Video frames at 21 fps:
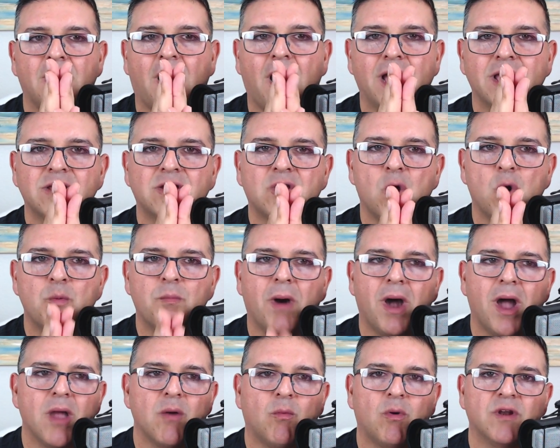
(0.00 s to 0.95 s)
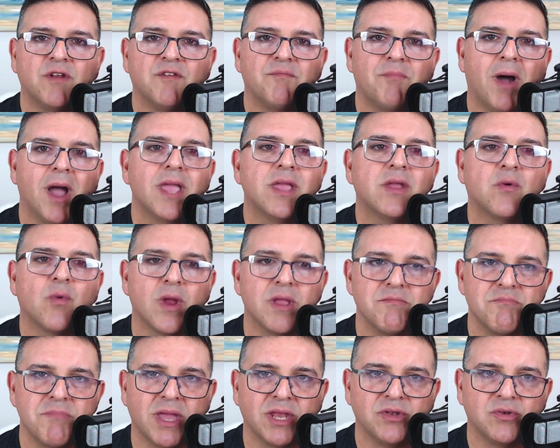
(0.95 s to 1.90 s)
I go by one of my
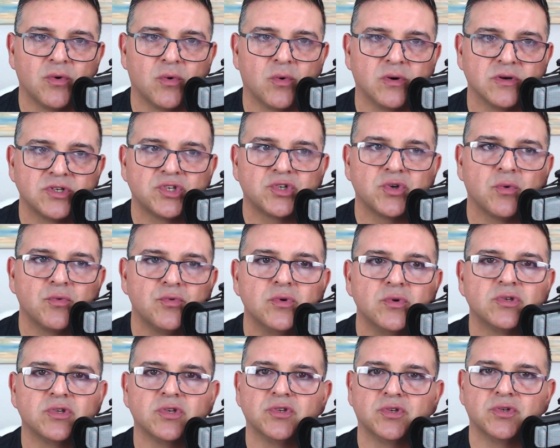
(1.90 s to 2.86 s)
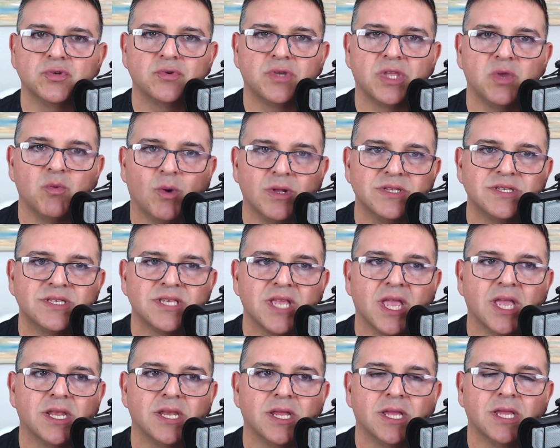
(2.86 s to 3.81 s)
great mentors, Shunryu Suzuki, once
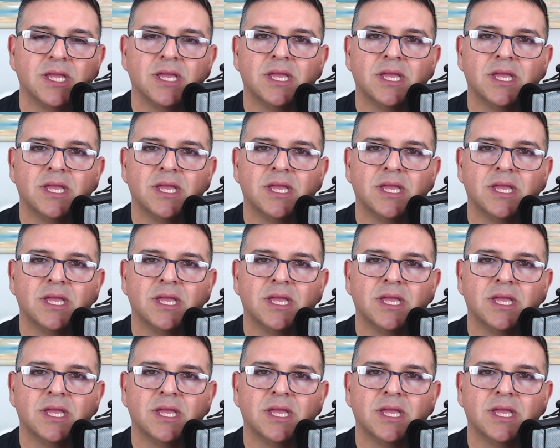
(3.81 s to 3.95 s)
said,